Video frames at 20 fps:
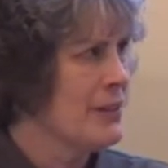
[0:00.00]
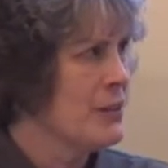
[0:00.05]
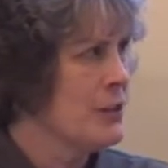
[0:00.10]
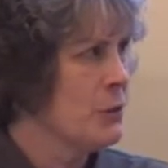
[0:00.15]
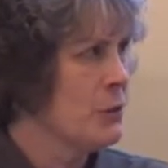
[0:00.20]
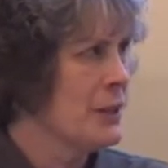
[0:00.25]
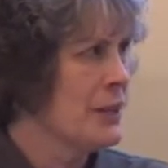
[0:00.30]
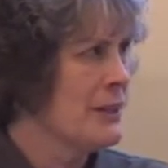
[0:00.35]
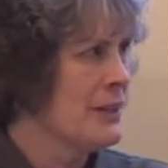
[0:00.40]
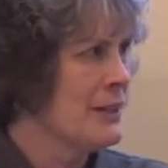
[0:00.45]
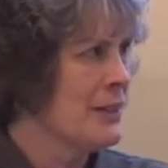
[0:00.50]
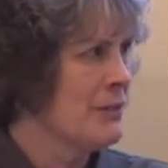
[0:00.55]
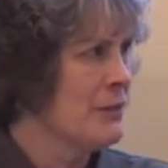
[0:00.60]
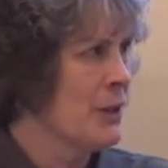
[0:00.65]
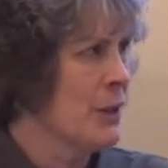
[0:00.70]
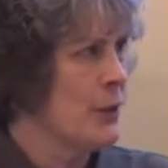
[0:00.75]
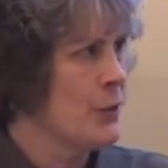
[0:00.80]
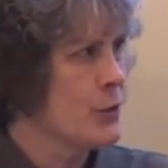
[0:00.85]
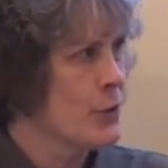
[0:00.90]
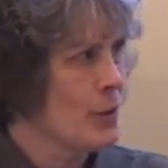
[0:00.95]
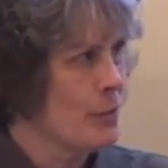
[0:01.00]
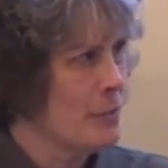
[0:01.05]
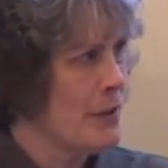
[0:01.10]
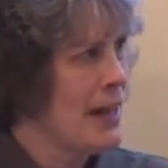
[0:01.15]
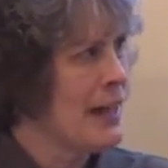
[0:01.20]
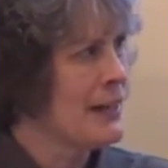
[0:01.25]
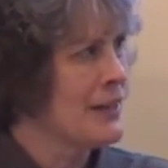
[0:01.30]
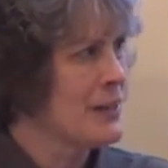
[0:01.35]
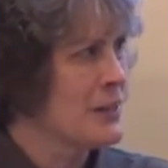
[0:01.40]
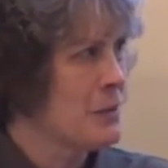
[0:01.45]
do anything very
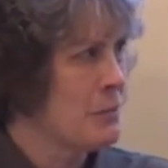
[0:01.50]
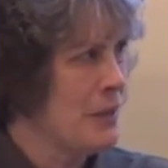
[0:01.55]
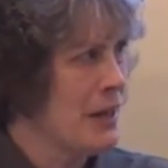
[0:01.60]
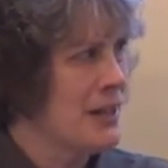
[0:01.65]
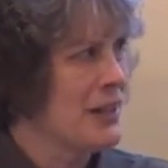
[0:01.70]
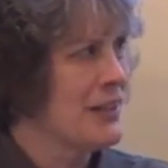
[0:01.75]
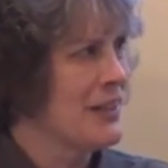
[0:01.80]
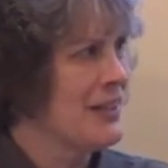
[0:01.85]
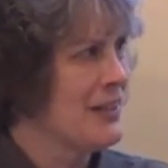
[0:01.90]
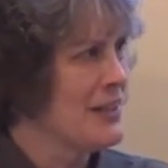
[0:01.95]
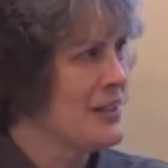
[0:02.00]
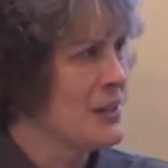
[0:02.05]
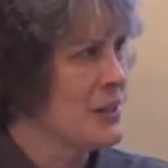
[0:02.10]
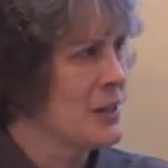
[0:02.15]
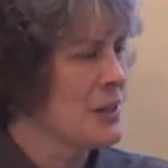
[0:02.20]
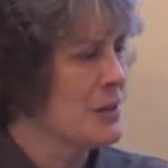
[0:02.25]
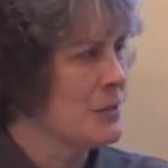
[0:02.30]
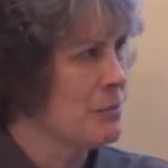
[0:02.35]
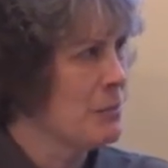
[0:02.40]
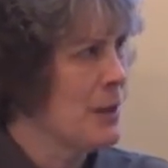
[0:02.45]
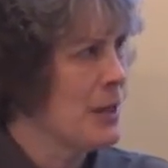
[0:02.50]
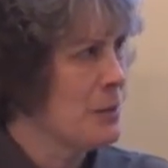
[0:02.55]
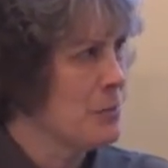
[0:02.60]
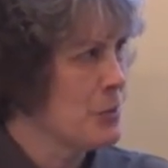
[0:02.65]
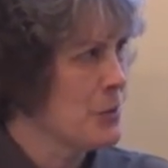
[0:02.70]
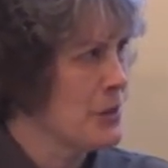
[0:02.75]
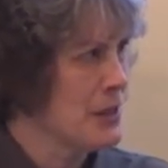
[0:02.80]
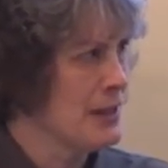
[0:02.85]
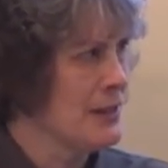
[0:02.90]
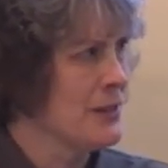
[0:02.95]
dramatic to make it into the
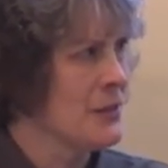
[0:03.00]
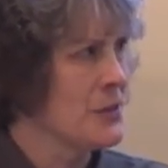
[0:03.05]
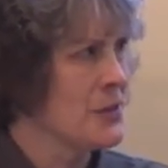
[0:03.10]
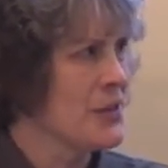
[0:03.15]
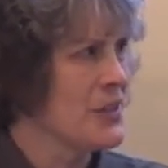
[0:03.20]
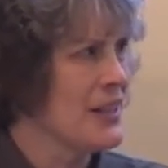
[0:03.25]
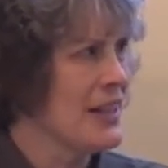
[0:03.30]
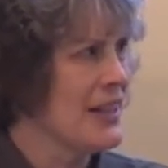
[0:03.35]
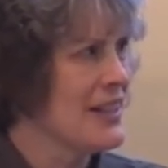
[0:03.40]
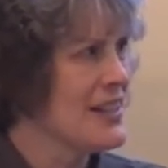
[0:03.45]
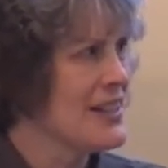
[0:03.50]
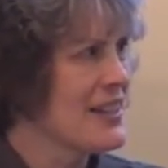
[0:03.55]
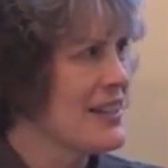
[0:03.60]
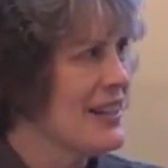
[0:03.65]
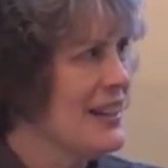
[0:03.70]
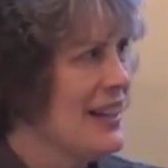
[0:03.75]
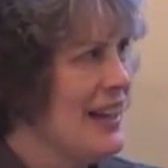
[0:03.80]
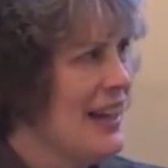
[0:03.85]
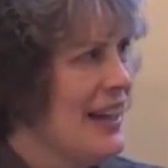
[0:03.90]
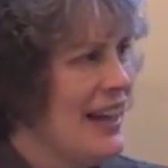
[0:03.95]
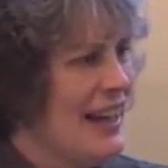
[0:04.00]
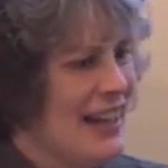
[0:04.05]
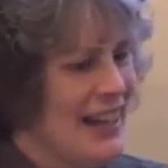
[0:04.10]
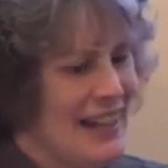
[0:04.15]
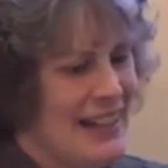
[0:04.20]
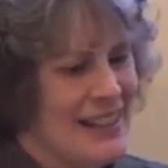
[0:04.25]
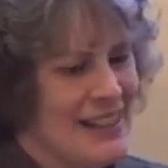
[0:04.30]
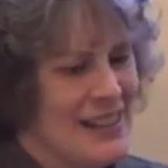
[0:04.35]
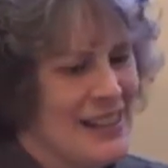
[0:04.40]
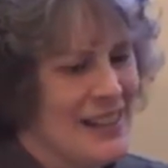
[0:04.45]
papers in those days.
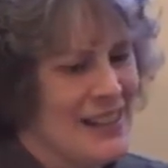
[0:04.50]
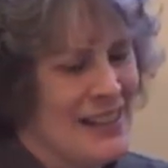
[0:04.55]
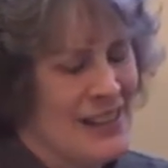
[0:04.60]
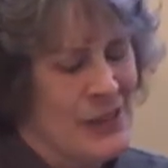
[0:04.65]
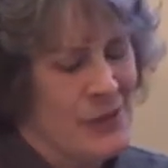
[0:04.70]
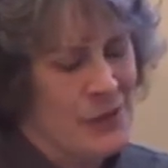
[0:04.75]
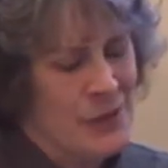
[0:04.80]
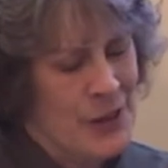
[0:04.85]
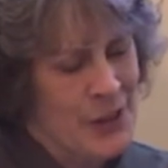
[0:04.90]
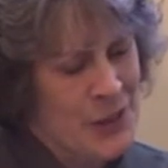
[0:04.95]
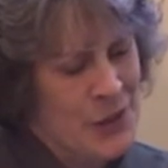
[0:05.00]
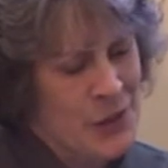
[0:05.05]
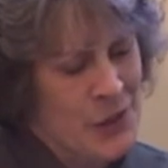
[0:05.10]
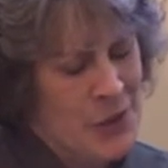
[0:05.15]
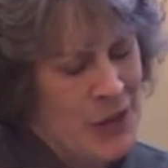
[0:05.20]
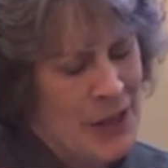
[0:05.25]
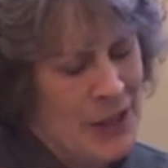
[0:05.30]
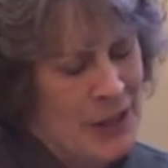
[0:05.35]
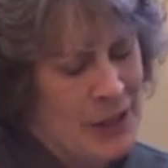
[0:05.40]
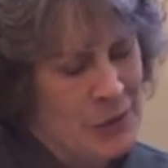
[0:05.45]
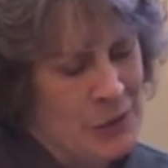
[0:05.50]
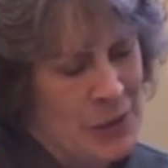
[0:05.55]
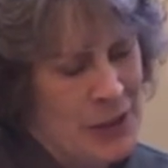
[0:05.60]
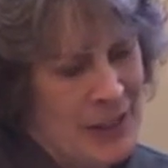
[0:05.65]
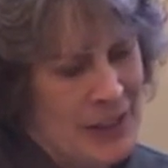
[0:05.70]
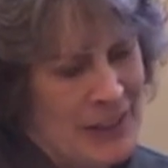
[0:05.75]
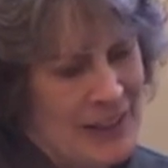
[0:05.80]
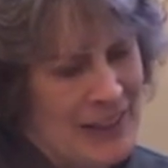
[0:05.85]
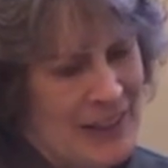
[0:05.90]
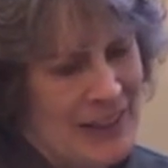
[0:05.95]
It's frustrating
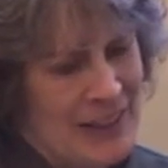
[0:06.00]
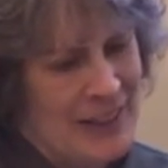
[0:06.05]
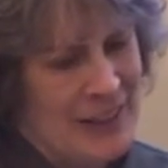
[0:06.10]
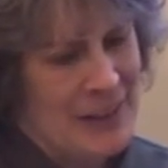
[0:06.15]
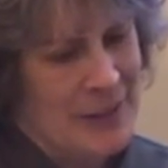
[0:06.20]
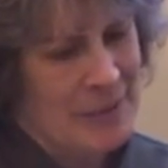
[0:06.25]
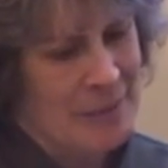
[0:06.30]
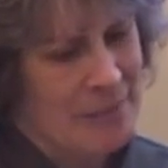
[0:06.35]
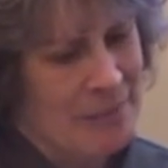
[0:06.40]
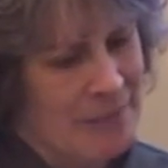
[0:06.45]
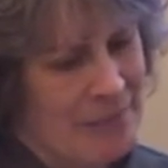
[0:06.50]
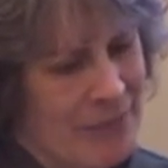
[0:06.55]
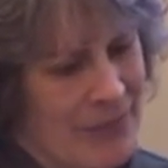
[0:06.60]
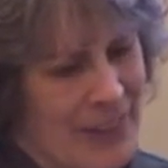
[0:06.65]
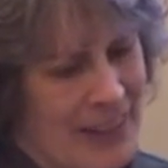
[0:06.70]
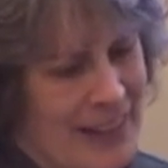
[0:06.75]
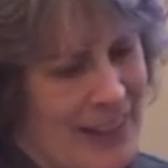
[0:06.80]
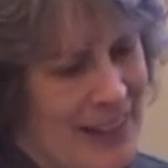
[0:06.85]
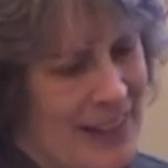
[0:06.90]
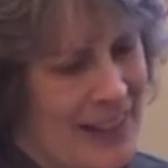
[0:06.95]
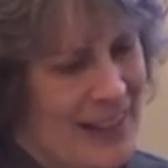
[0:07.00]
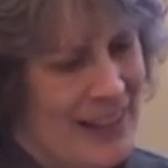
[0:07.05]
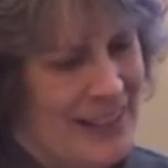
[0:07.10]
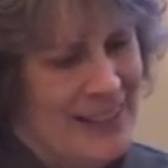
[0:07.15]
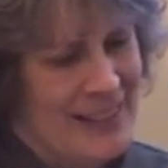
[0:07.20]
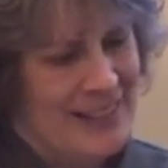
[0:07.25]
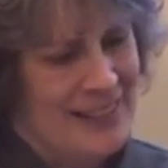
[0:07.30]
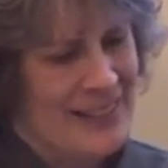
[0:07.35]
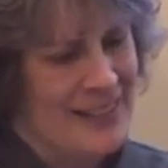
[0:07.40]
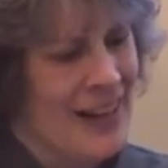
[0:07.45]
when
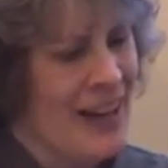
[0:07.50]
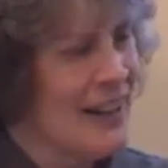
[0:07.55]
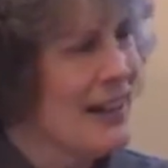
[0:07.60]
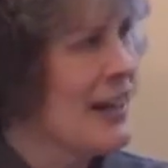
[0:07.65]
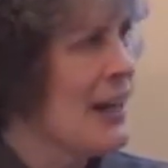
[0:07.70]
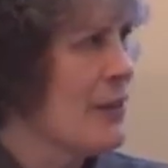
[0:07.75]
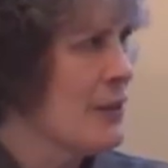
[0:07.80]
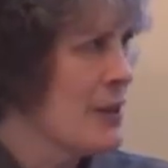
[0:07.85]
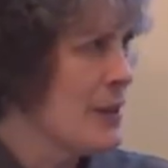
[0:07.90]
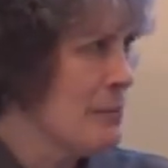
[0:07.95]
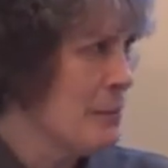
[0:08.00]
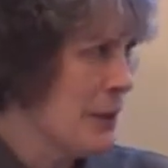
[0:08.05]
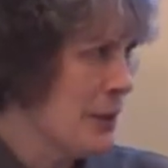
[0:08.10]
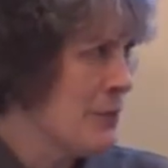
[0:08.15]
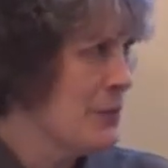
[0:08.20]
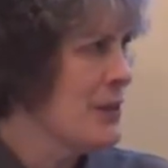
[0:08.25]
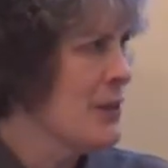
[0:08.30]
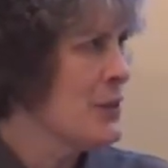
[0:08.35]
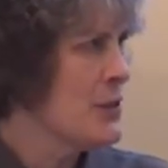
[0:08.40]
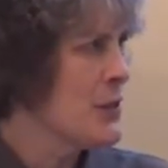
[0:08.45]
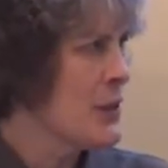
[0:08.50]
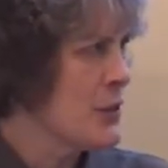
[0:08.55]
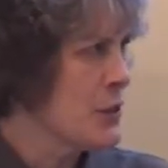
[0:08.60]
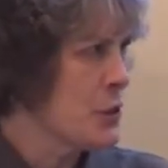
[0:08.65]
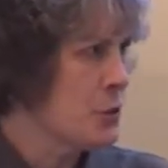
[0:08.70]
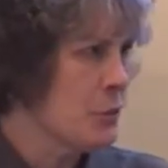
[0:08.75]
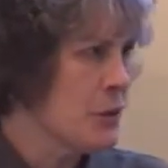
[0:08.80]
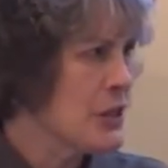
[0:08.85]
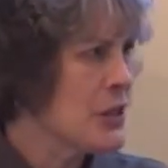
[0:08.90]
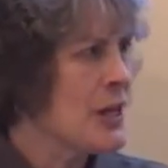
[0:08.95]
not every bit of news
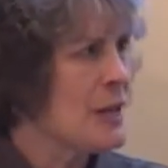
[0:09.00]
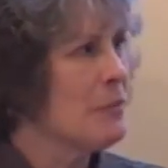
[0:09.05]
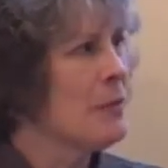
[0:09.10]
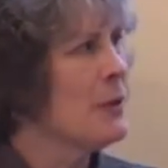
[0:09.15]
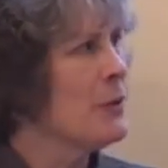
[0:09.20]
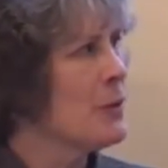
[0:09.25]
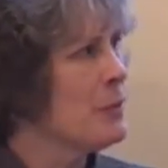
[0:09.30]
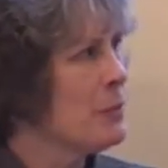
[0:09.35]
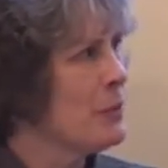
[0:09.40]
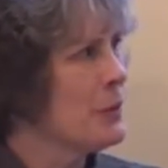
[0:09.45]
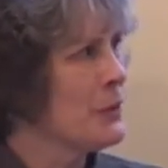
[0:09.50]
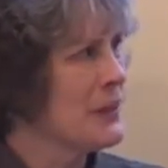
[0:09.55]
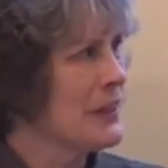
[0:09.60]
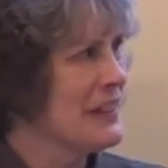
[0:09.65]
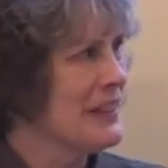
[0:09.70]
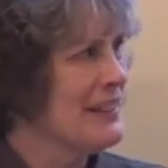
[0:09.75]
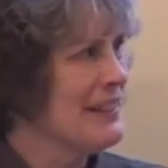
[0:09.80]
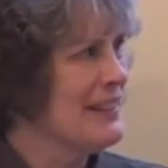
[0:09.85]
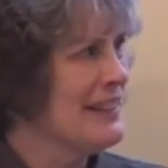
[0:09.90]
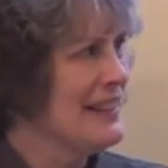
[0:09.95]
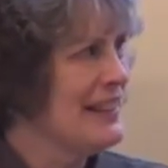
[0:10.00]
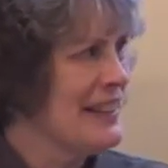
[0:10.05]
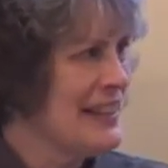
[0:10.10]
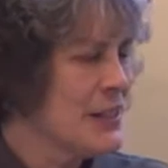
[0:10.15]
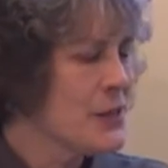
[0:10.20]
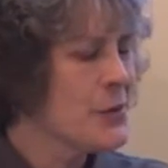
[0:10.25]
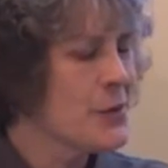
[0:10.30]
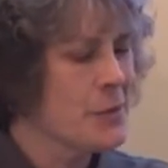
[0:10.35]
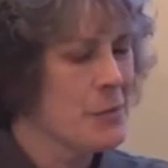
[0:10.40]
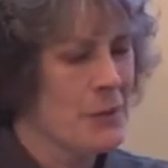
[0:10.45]
that you wish had been reported
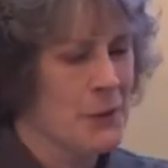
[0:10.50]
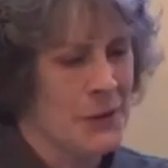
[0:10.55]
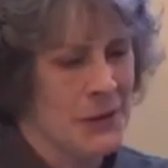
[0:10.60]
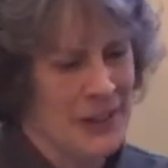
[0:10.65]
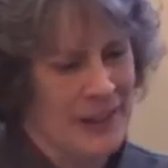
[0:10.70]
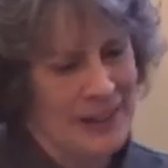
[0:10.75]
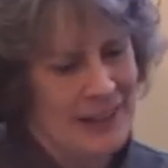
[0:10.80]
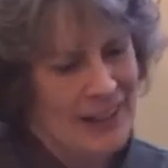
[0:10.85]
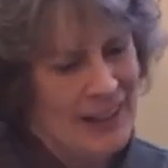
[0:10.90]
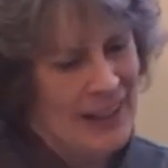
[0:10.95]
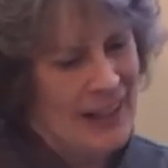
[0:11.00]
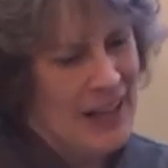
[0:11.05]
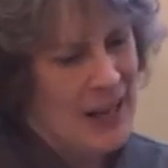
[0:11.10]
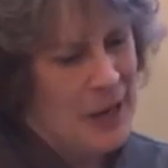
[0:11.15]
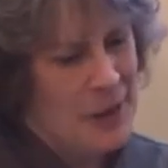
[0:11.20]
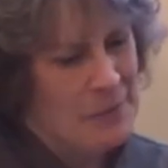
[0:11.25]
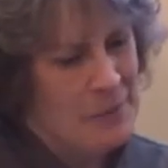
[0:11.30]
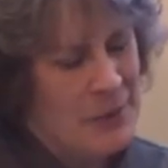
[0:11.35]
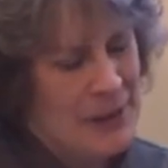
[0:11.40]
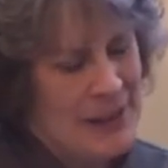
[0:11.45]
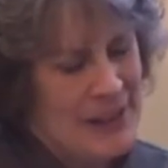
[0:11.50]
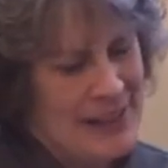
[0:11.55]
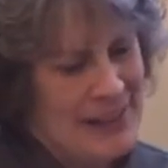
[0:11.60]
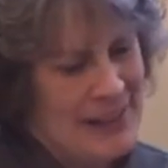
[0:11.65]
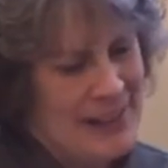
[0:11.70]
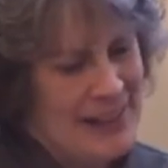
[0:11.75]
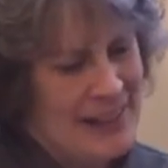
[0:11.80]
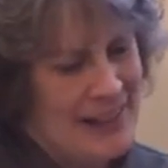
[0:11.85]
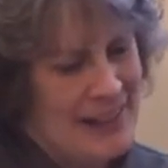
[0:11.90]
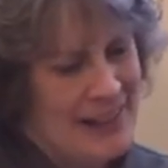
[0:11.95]
is reported.
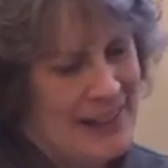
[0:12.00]
But